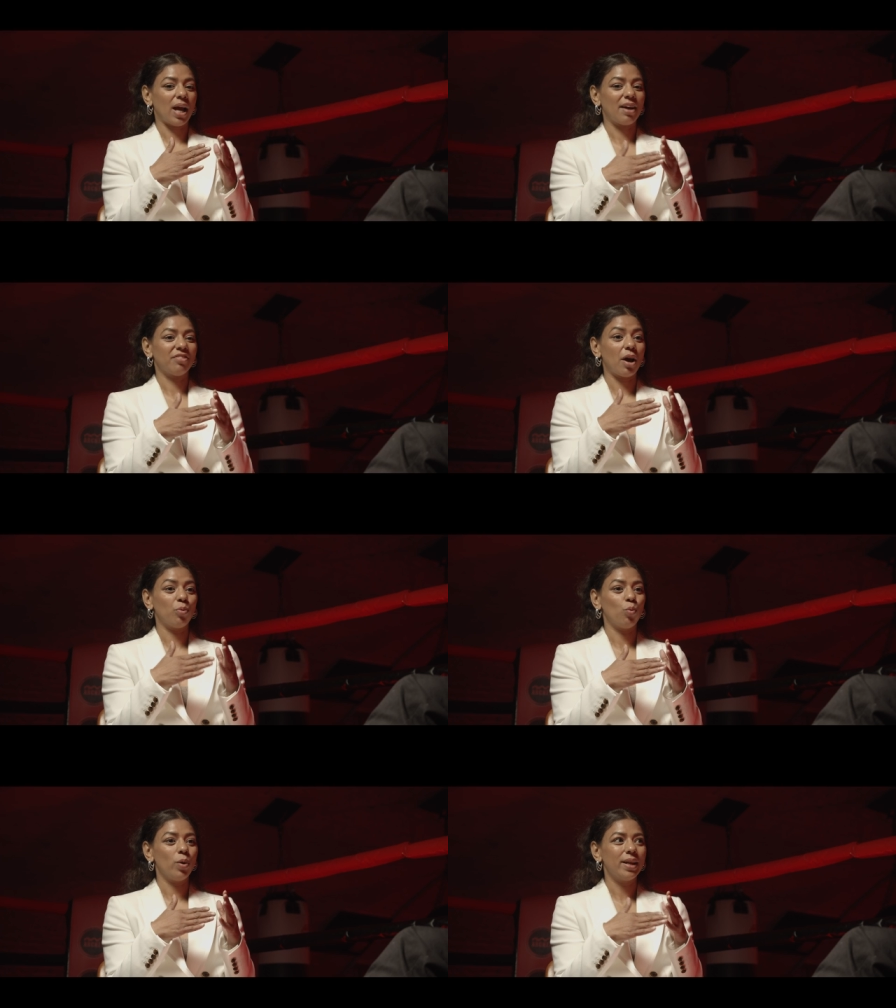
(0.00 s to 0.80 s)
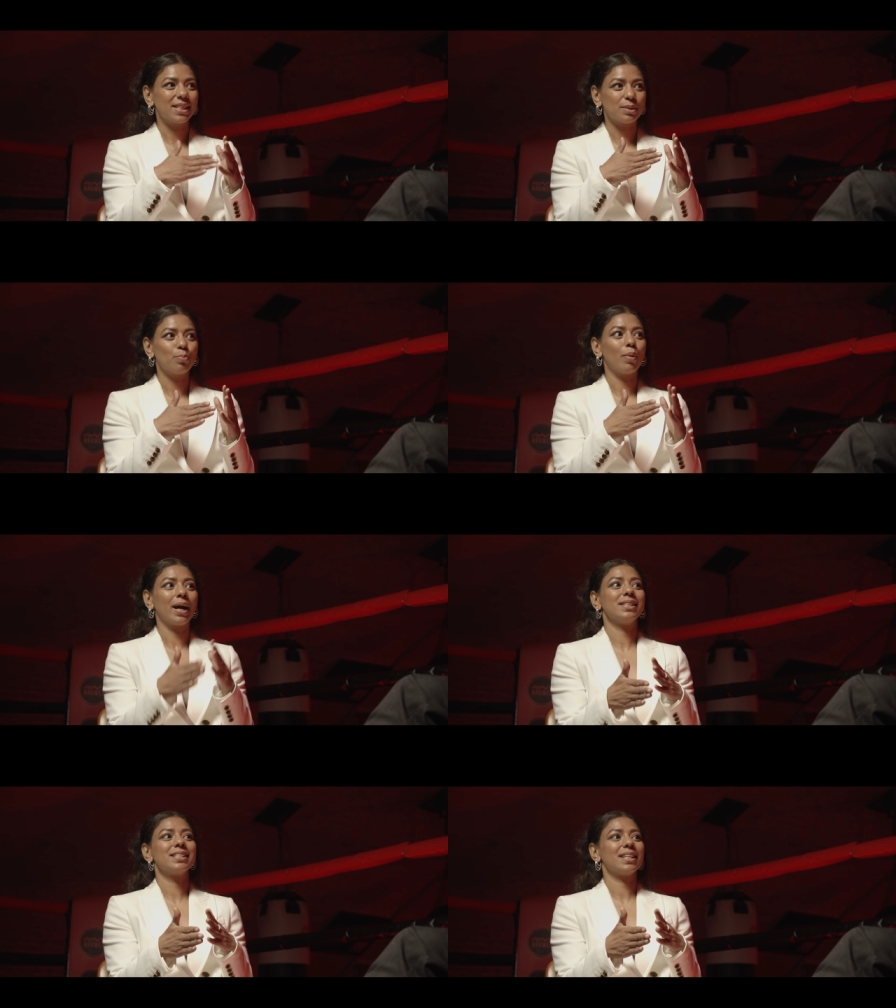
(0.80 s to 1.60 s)
have a winner's
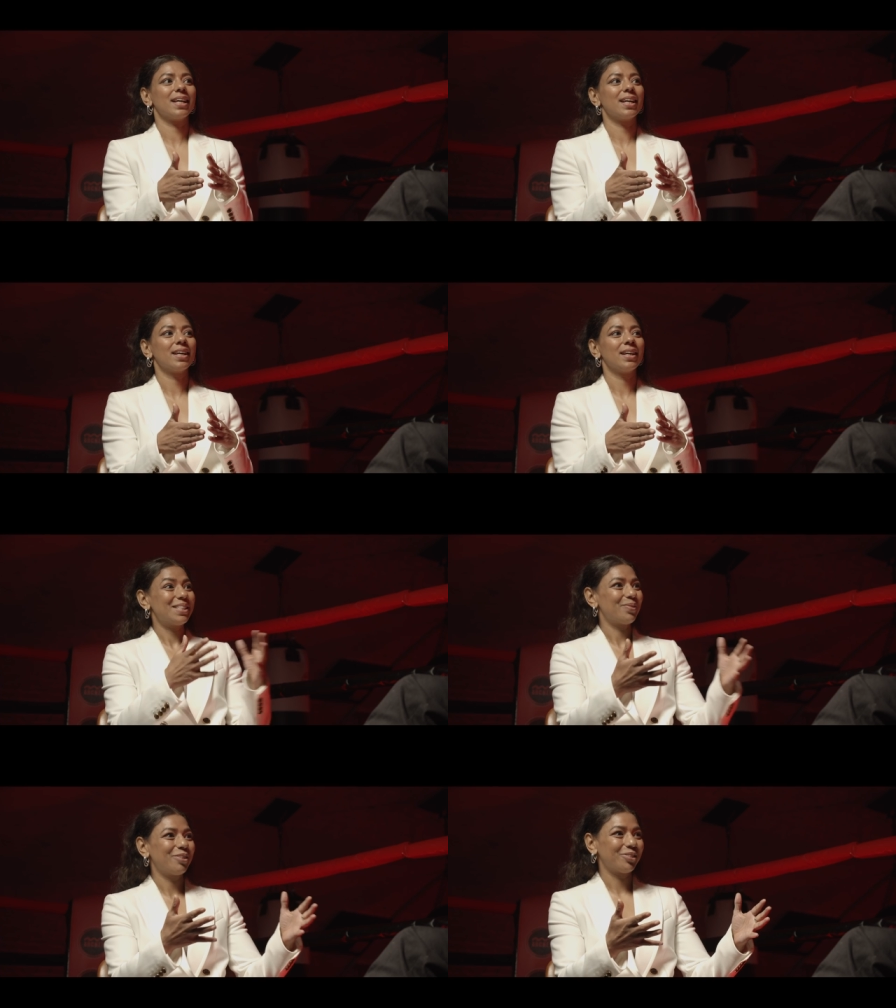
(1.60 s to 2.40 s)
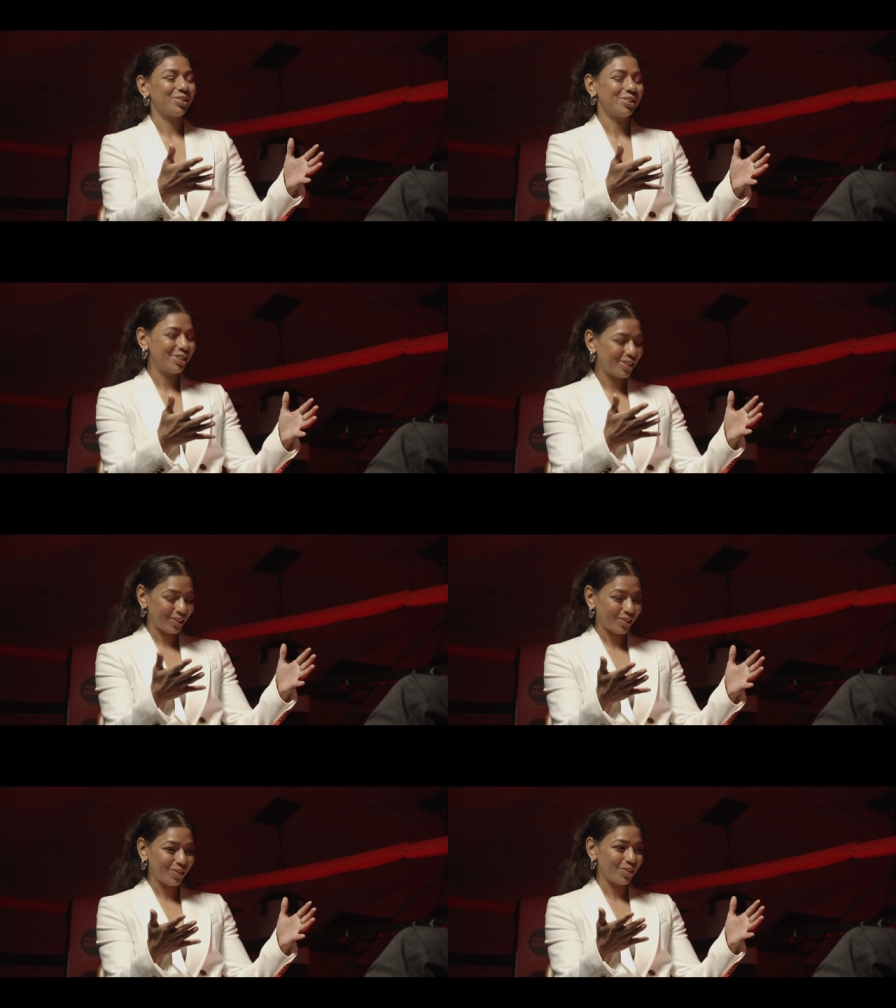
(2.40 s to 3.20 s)
mindset. Let's move on
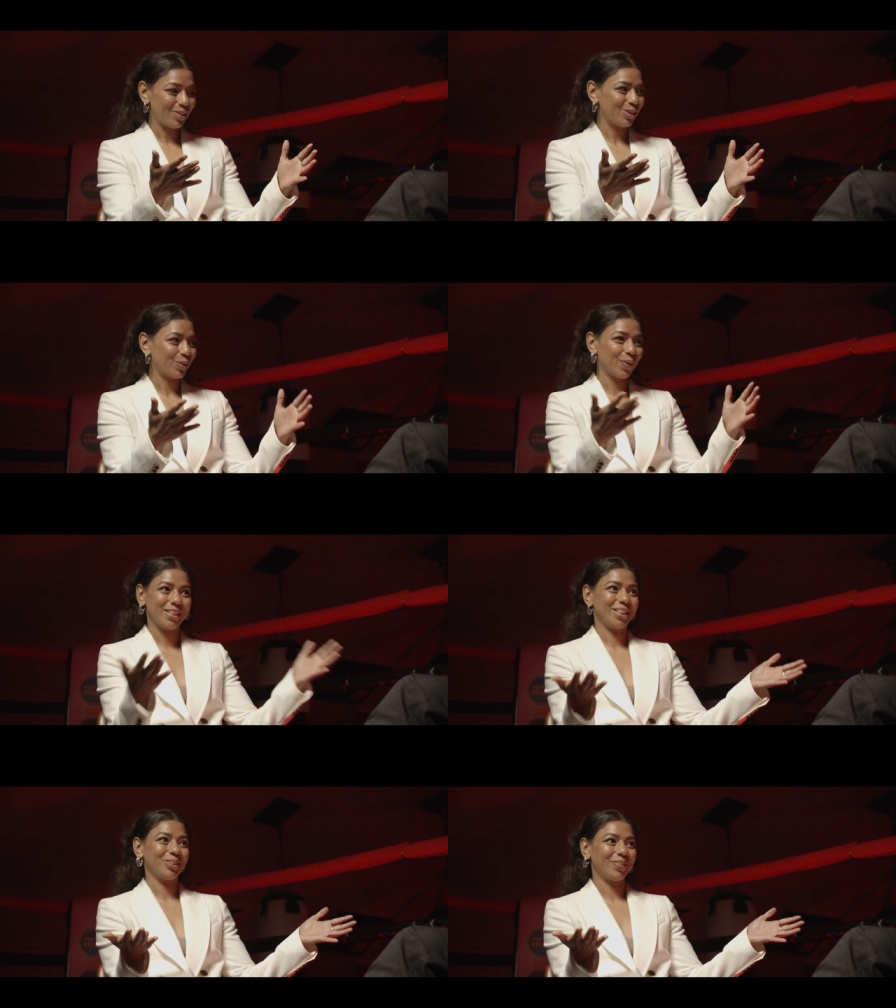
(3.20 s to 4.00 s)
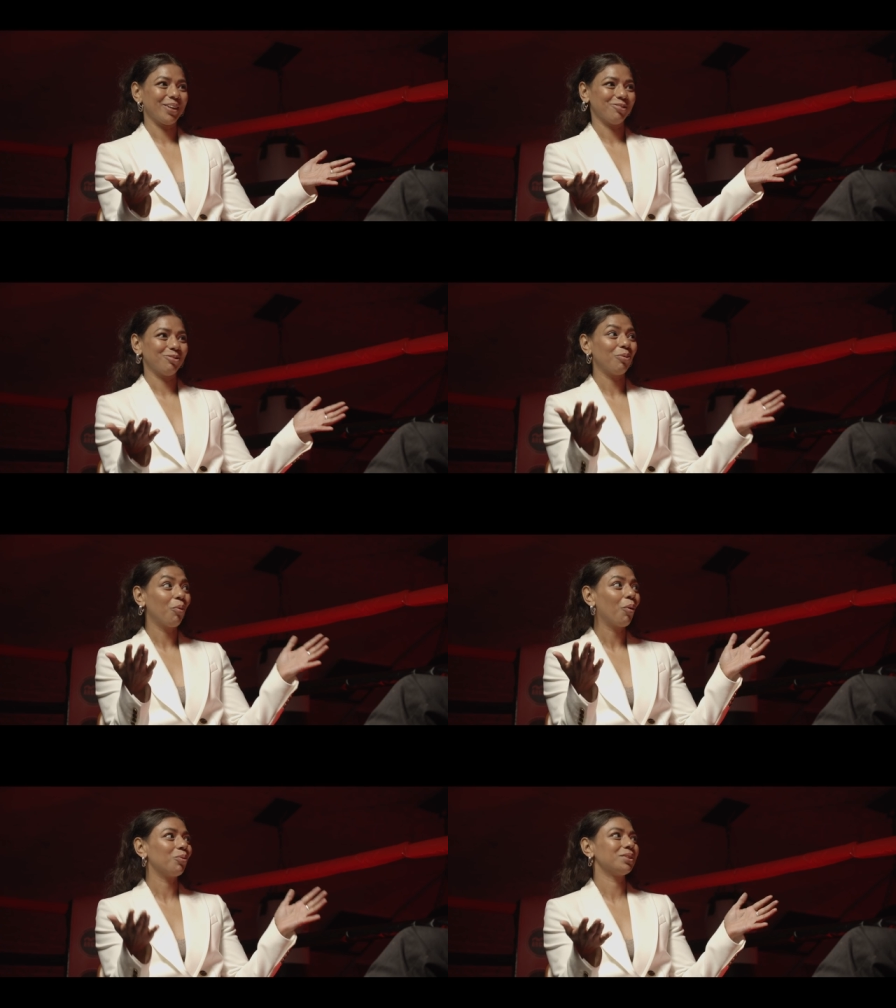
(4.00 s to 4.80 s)
to 2012.
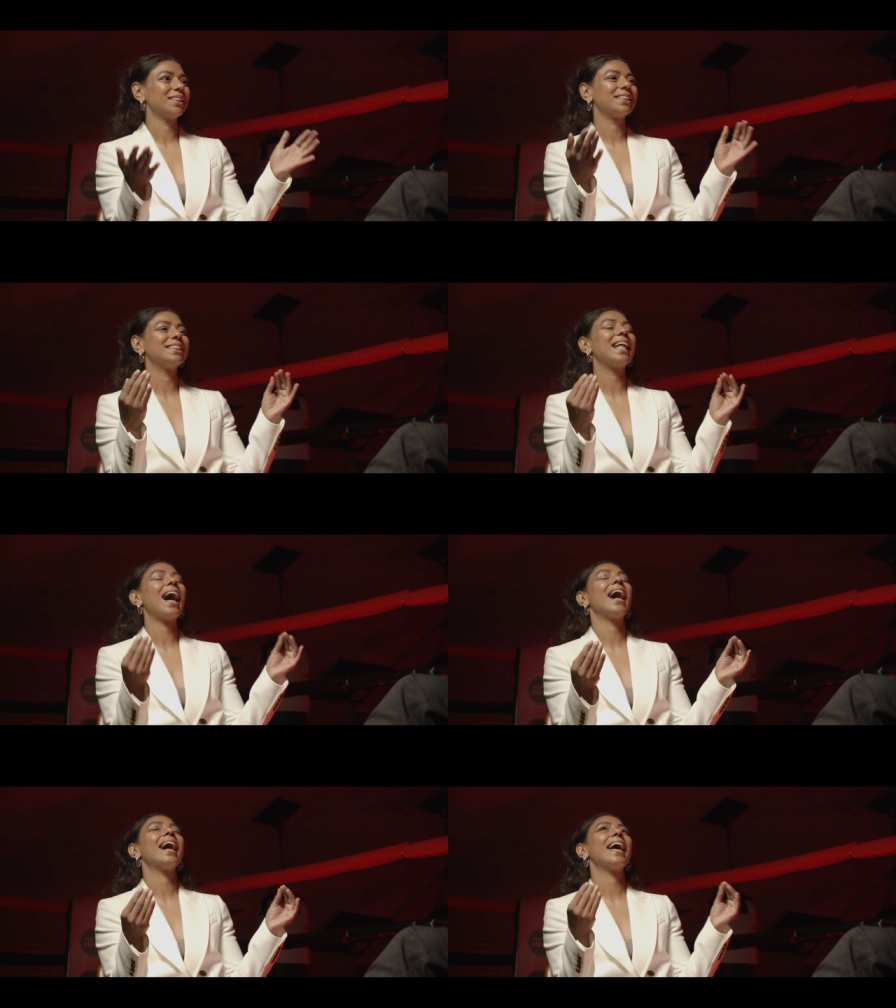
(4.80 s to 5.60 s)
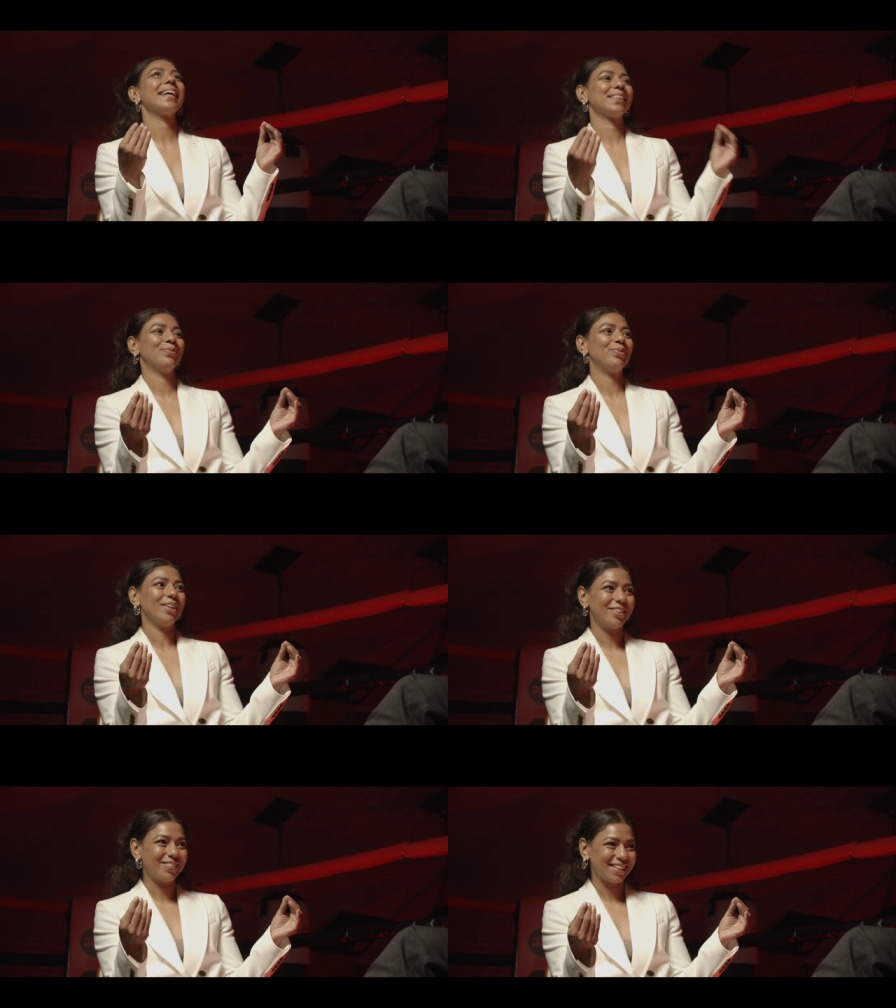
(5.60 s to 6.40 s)
What was that
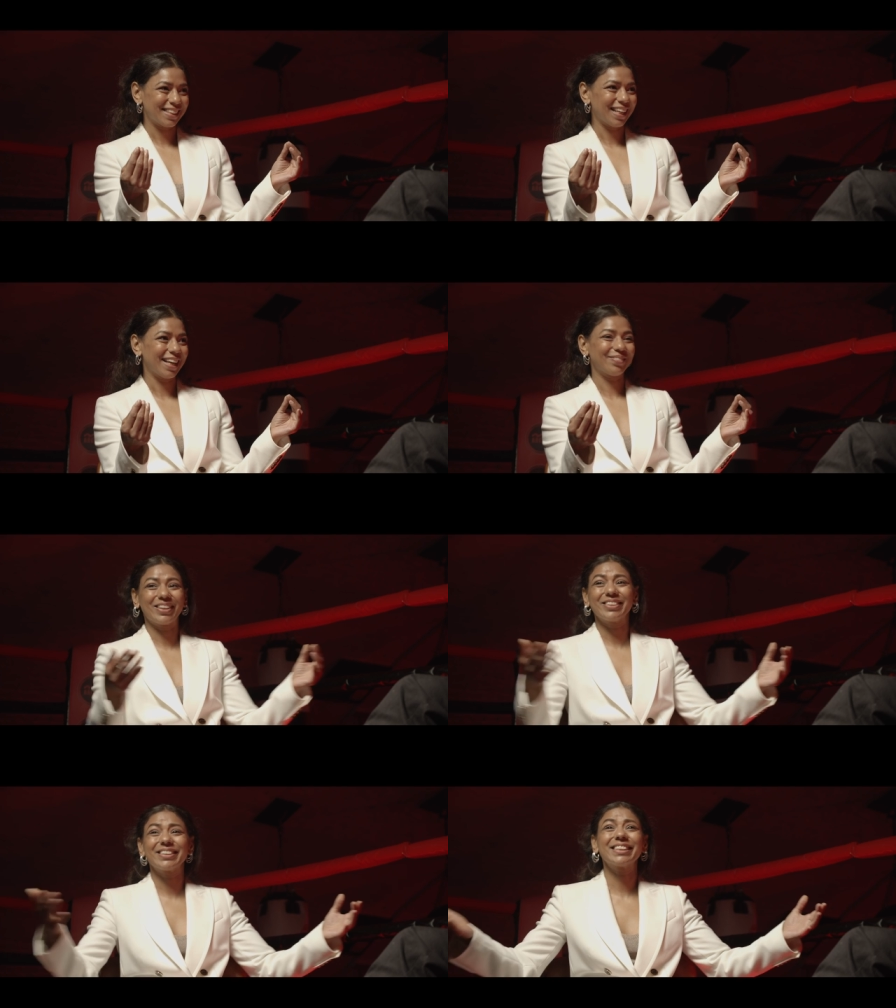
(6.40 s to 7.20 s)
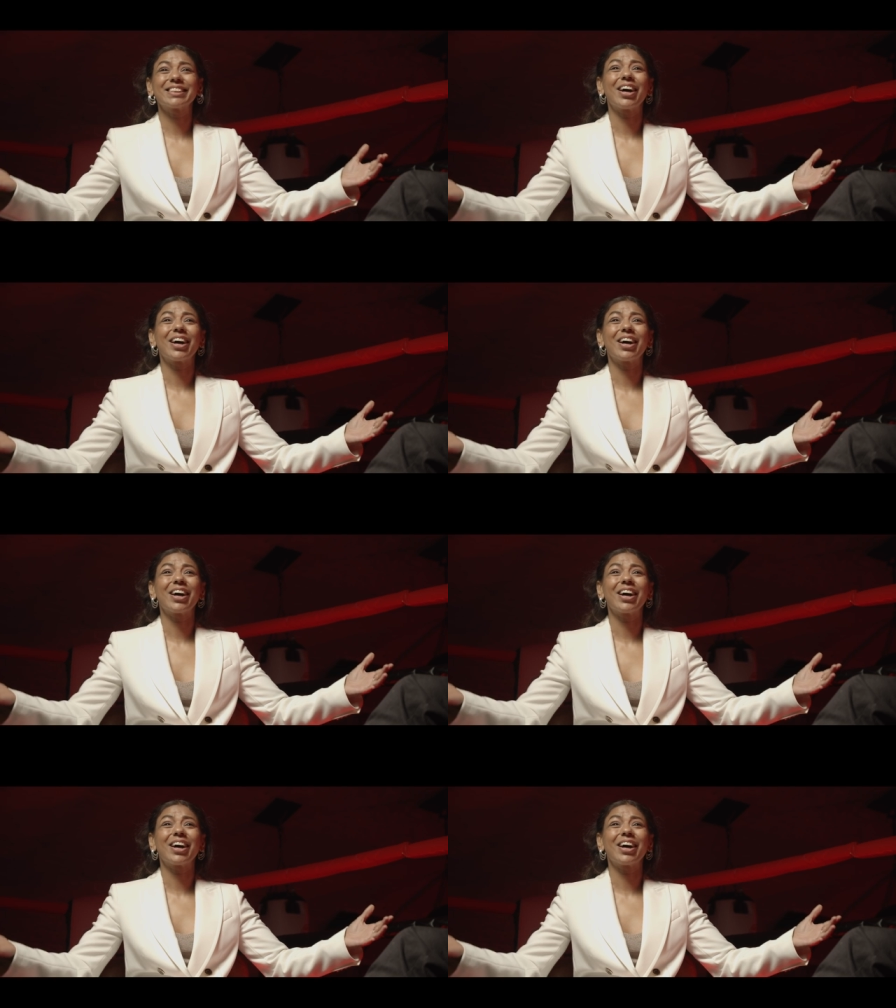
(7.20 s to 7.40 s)
experience like? Because it's